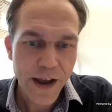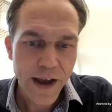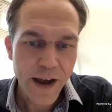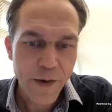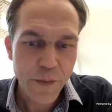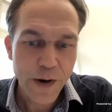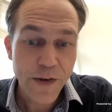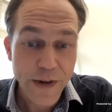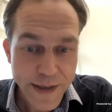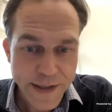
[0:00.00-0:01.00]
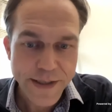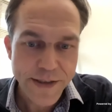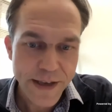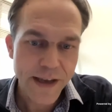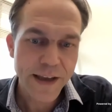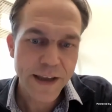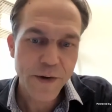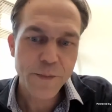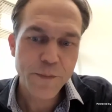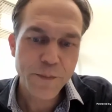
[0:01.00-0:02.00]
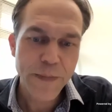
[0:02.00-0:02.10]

uh, where there is uh, you know